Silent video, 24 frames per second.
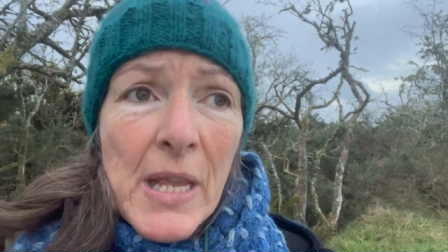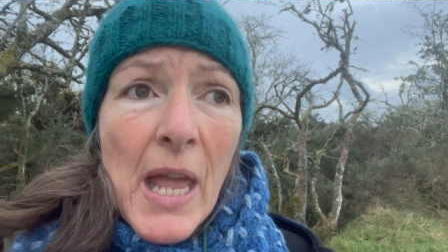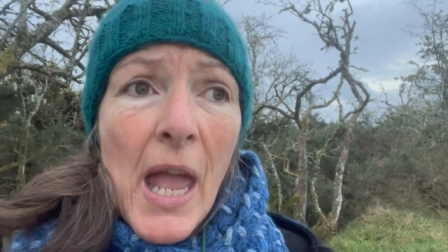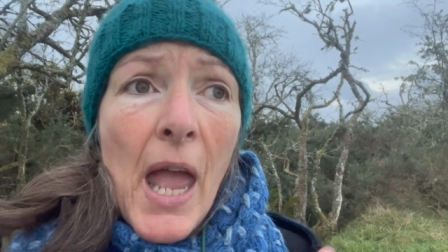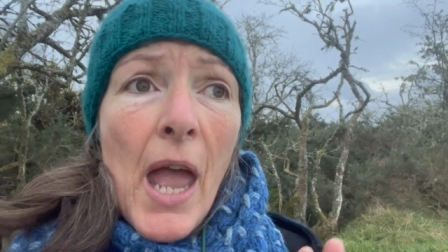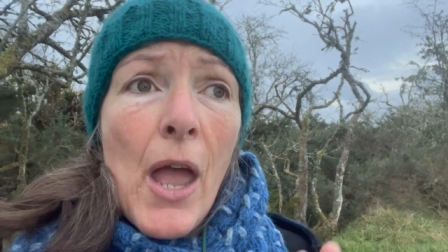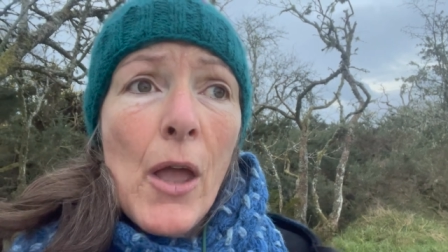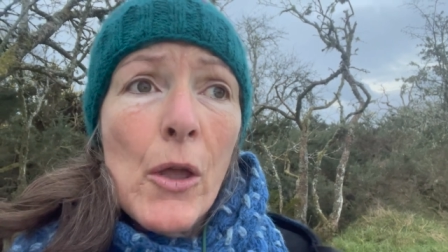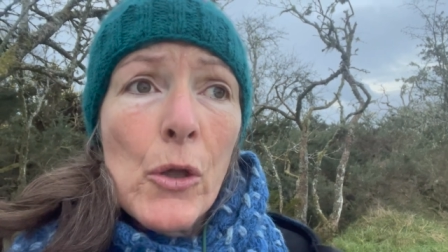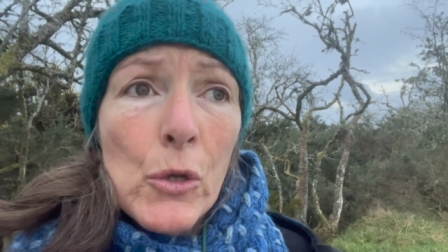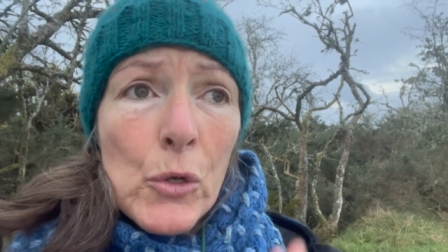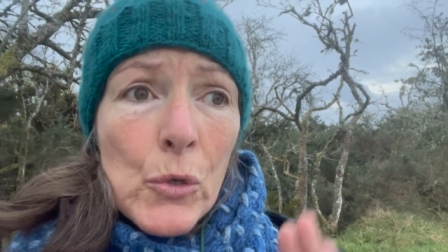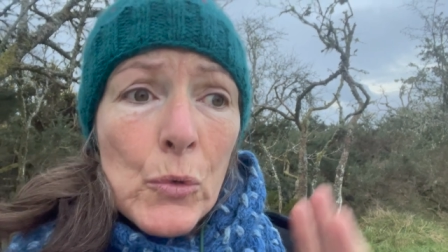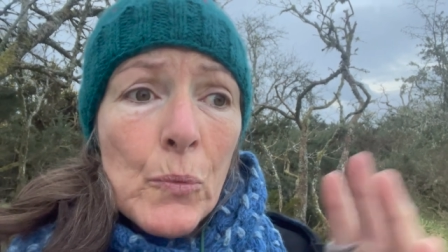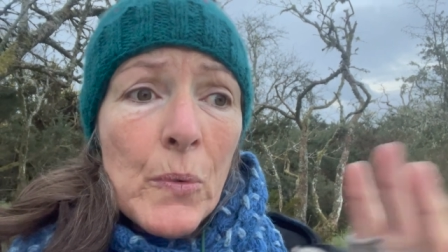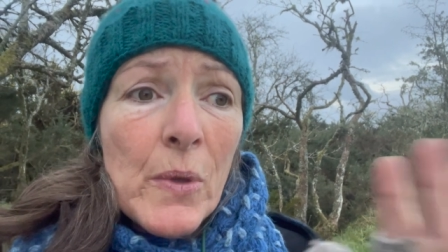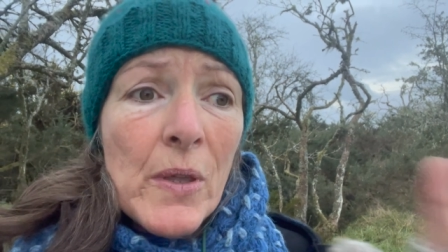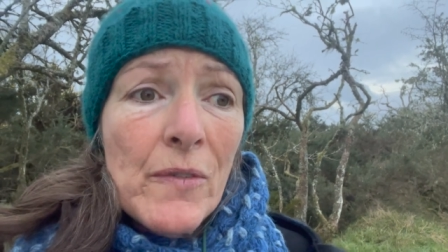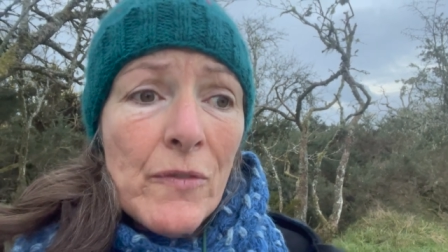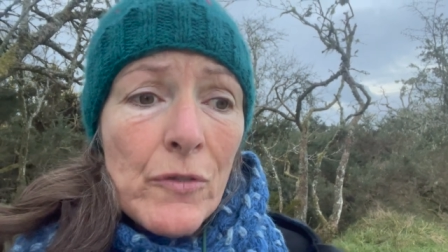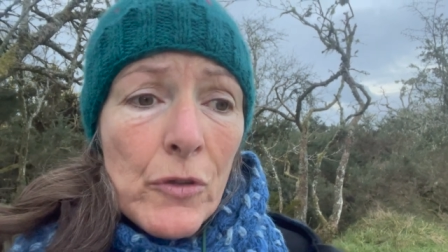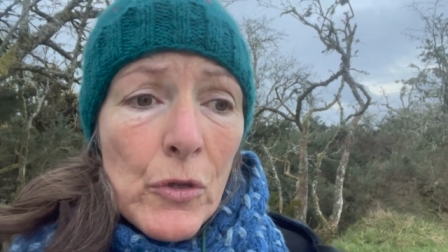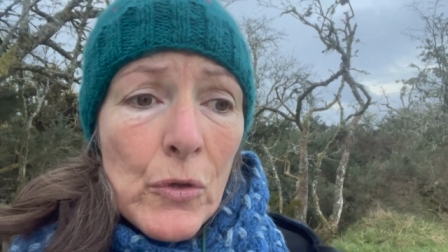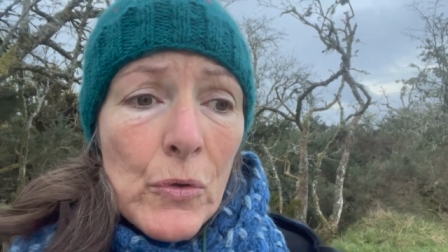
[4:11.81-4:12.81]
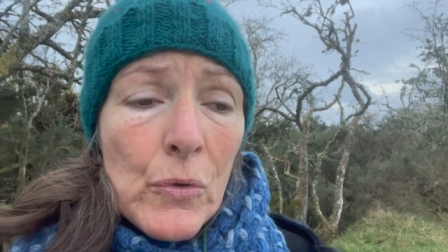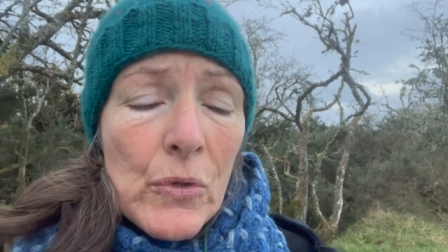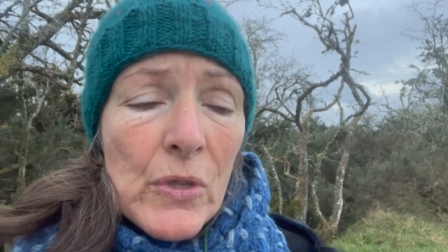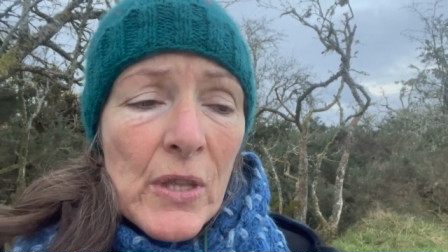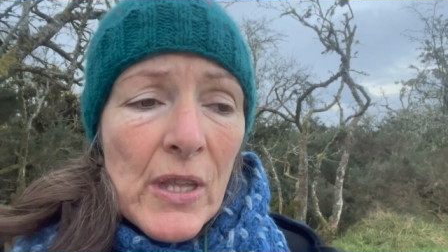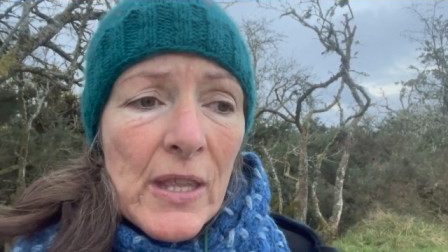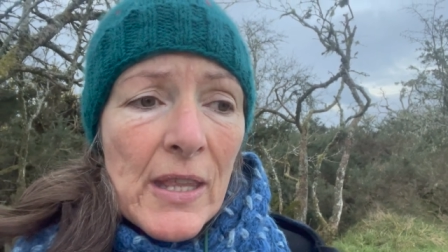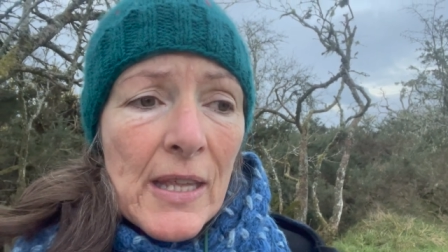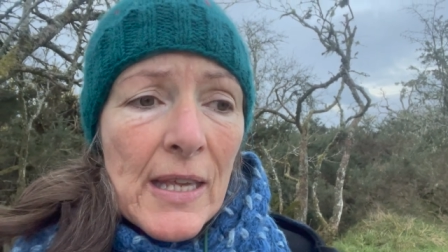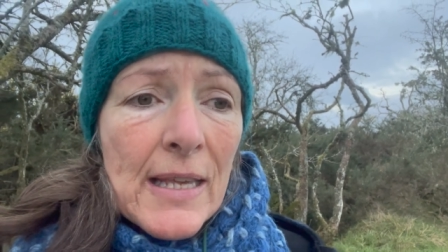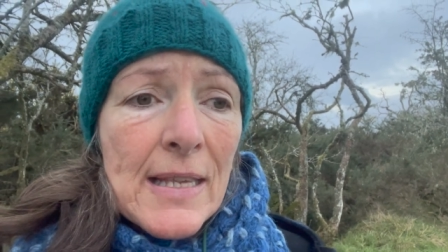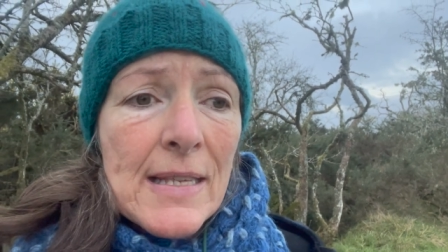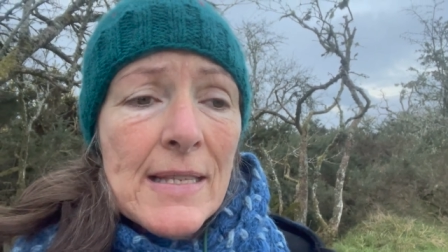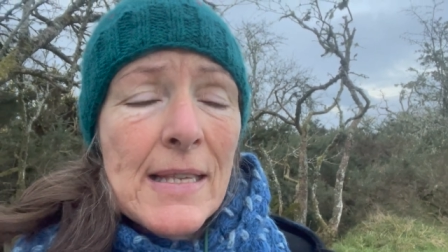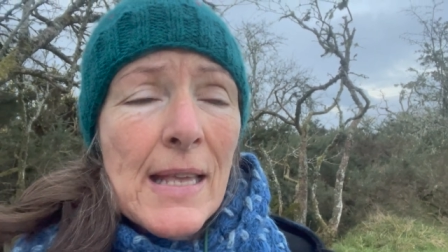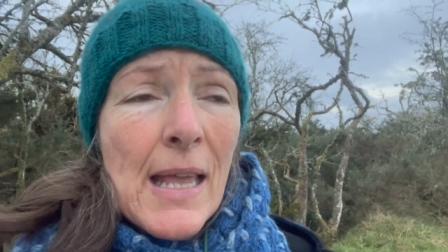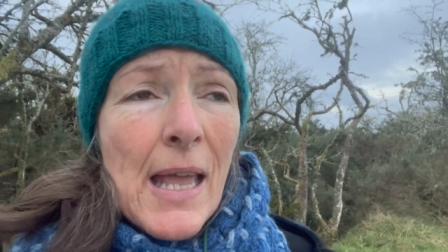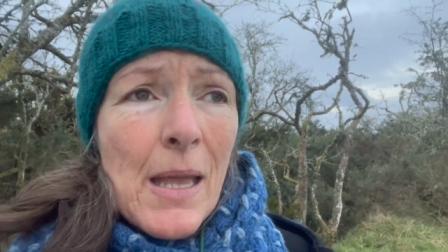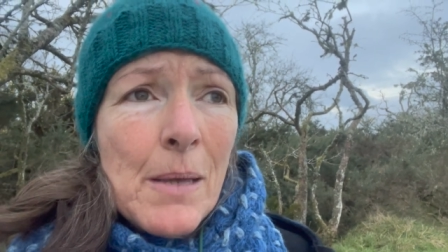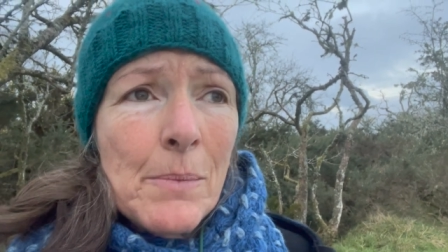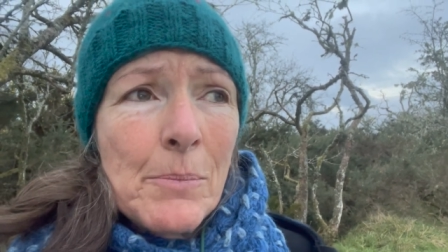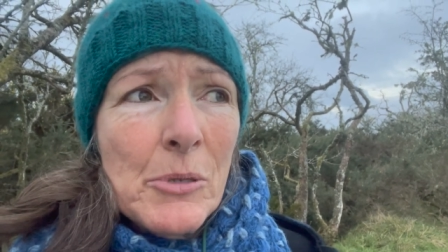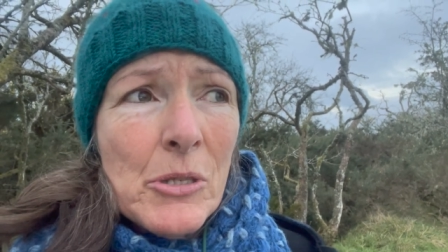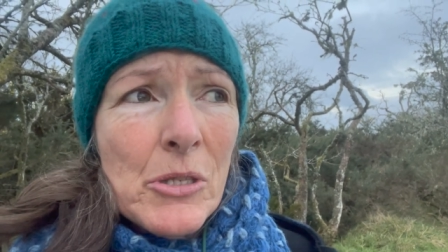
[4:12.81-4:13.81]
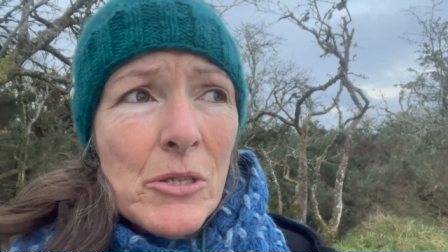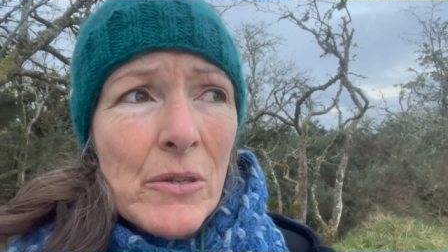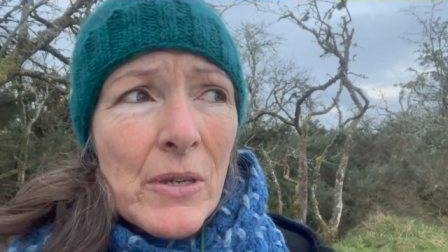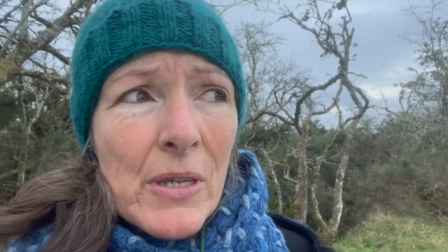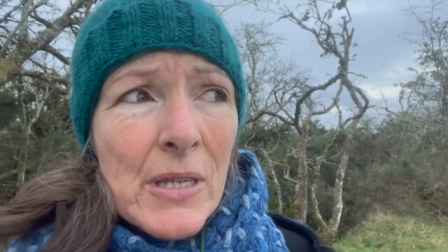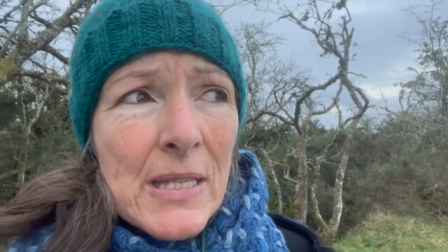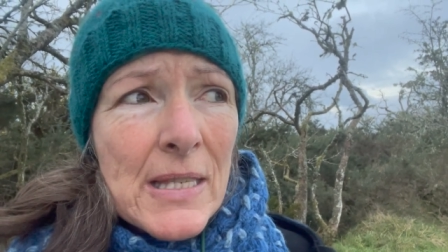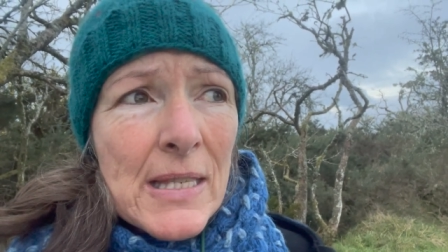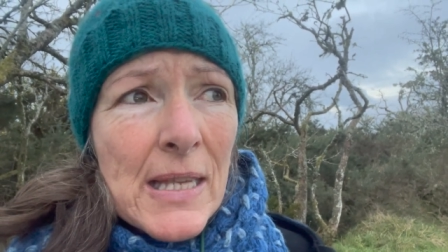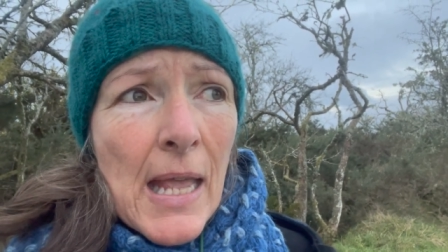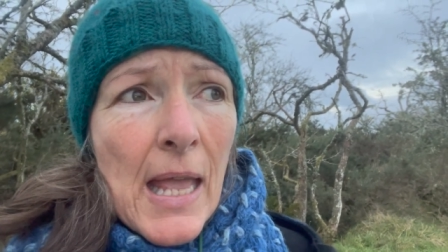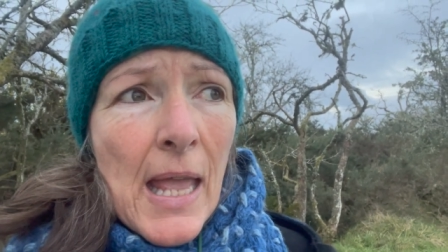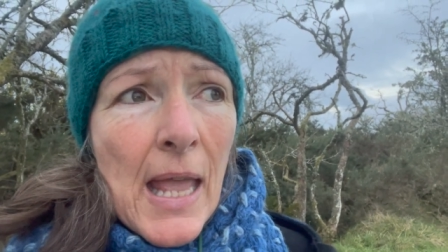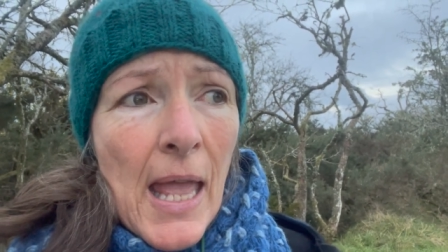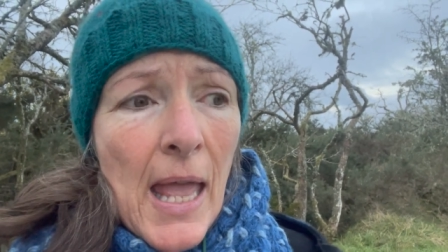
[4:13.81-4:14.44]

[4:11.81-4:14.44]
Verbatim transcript: how we view the things that happen to us.